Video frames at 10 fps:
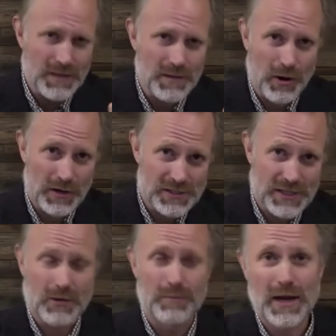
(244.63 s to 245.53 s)
the parties
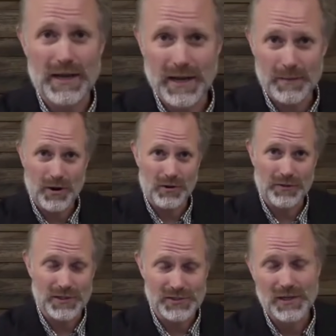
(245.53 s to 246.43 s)
that are buying up all
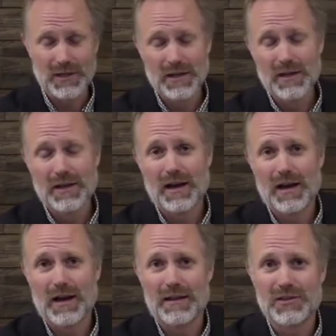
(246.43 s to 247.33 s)
these
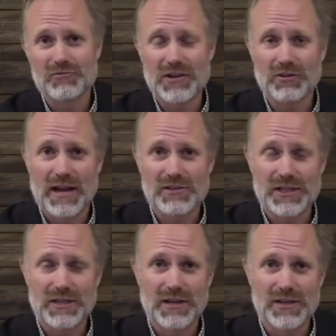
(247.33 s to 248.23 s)
uh, these rental
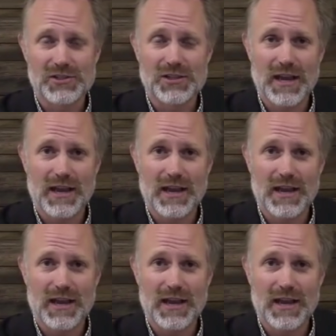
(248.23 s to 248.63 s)
housing units.